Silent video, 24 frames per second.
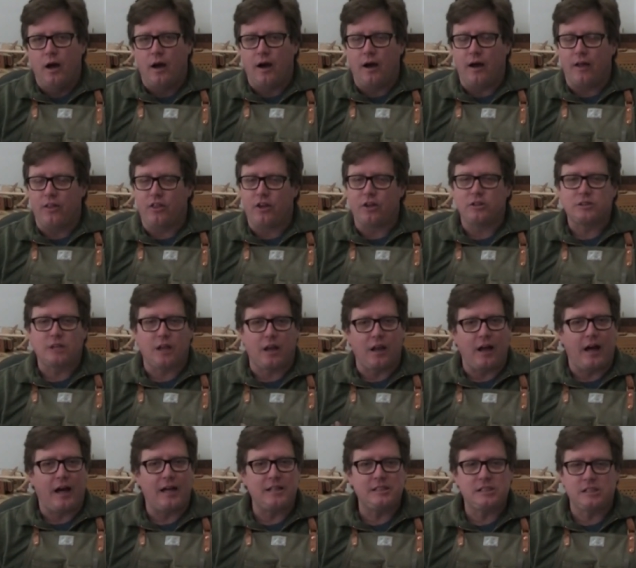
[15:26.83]
Uh, there's a
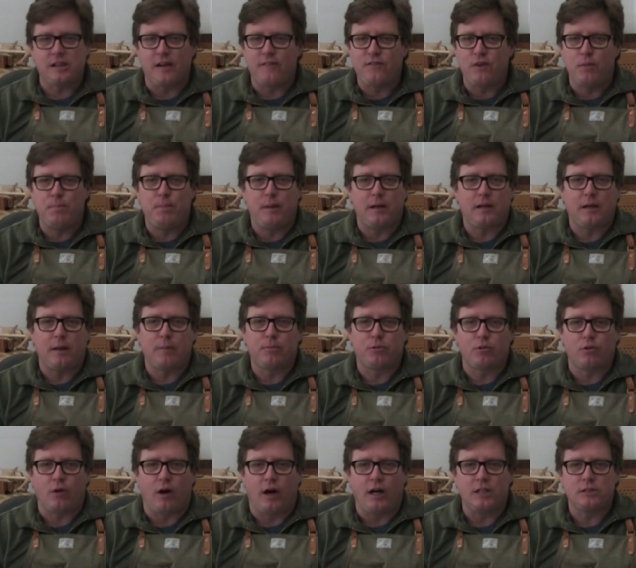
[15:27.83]
lot of stuff you pick up
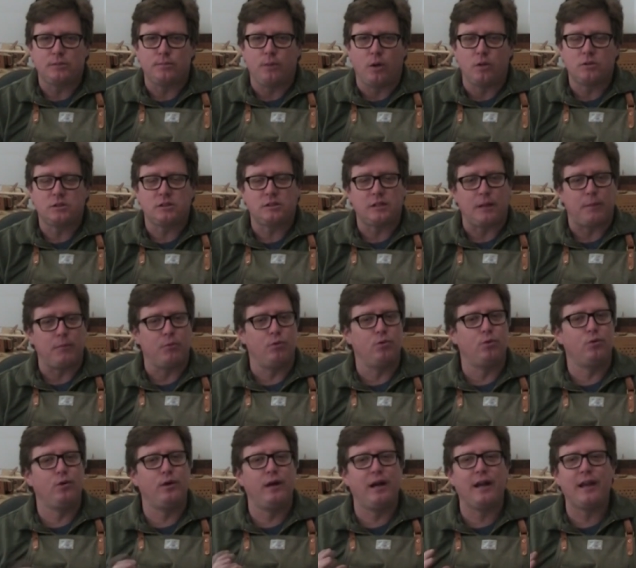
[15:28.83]
through osmosis.
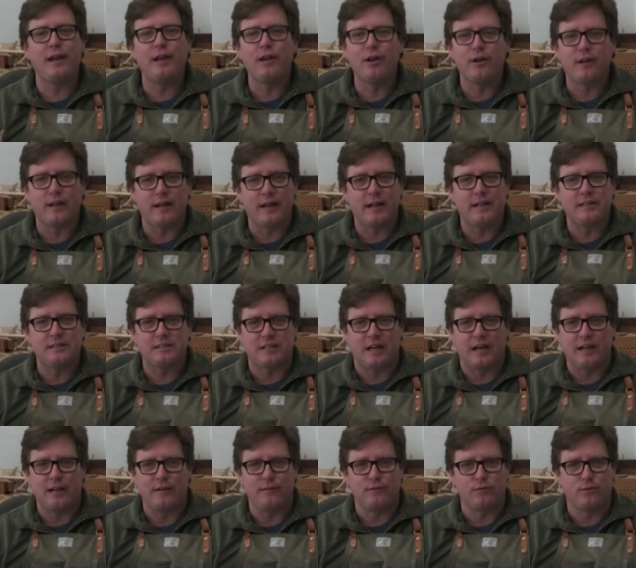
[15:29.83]
I'm really looking
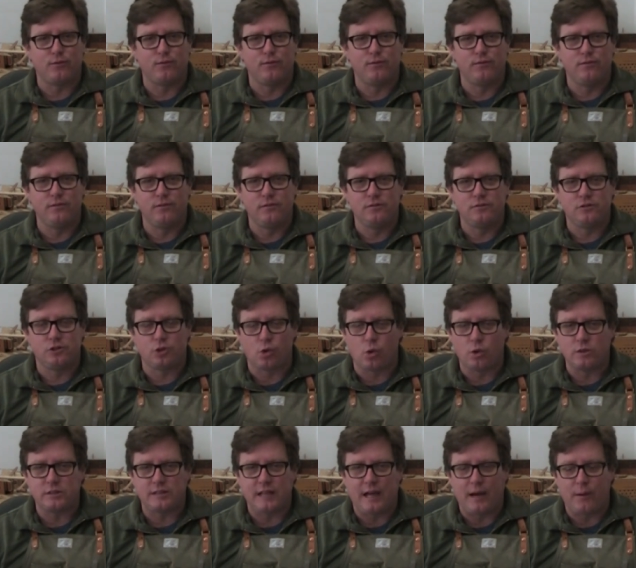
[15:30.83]
excited
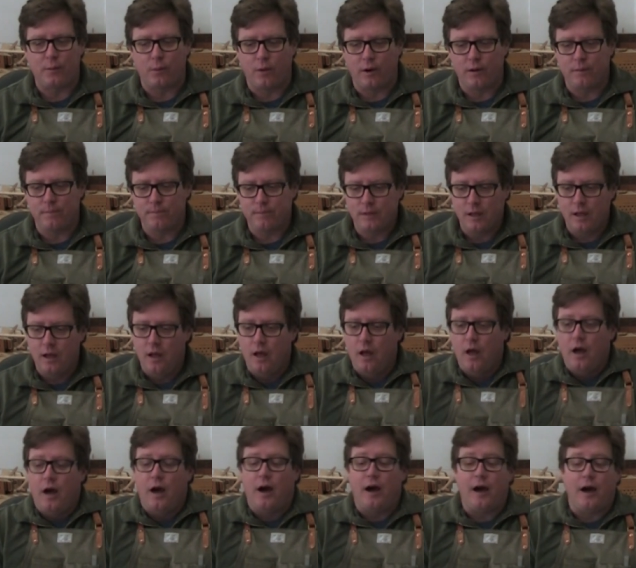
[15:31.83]
towards that one.
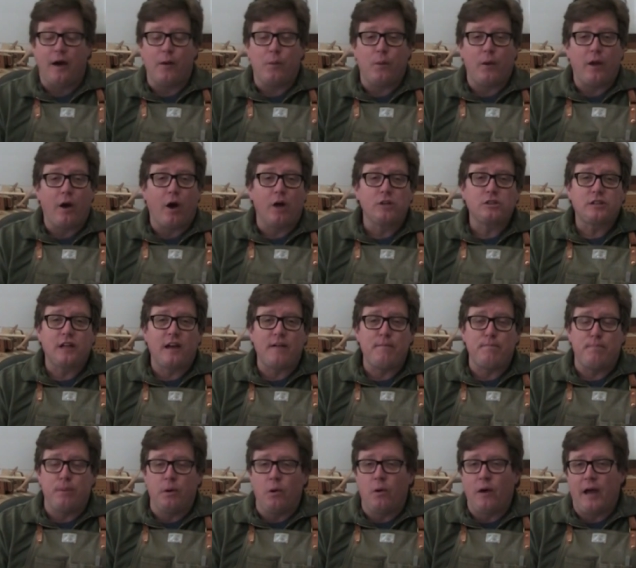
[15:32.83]
Uh, we also
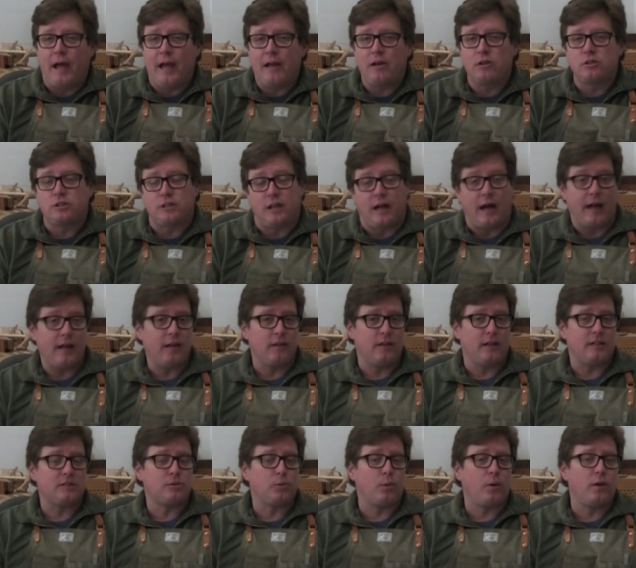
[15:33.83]
have Bill Anderson. I,
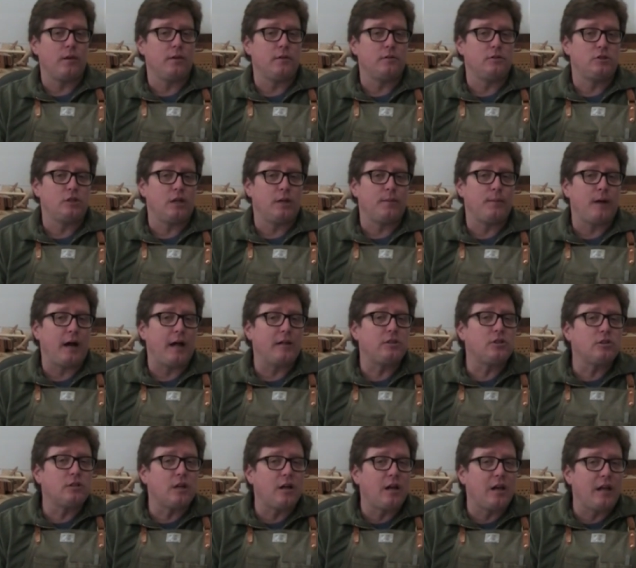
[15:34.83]
that's one of the gentlemen I
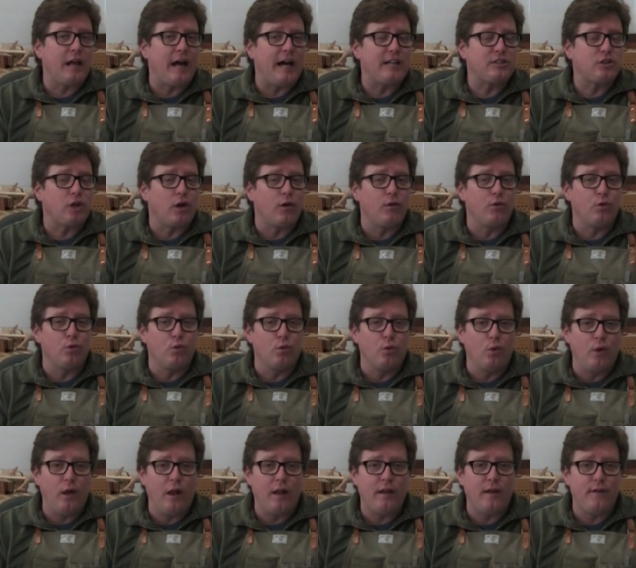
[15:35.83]
took a class on who
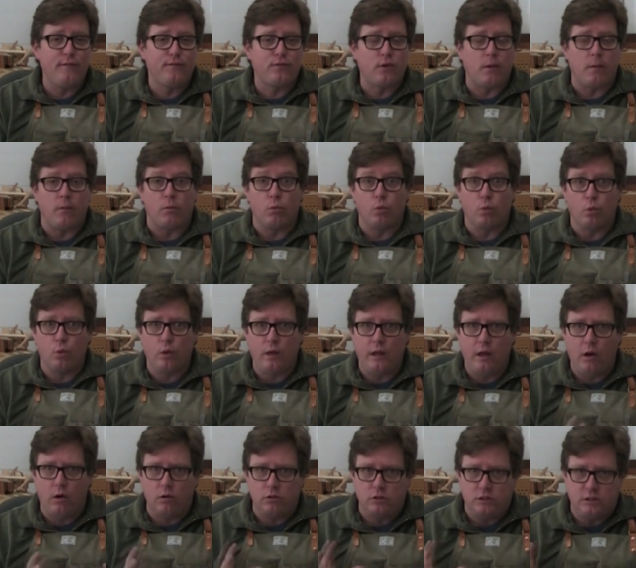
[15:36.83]
really informed,
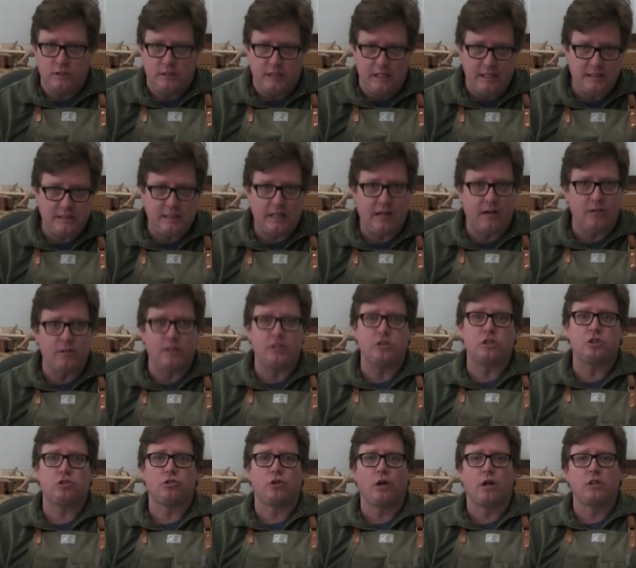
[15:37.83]
real detailed
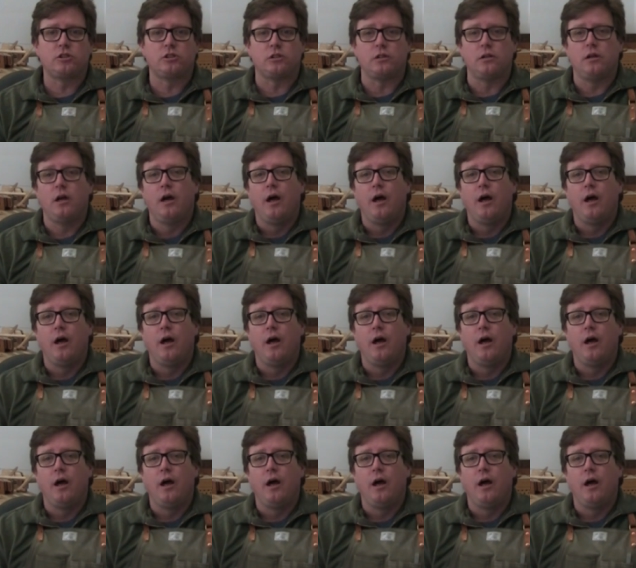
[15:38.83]
instruction.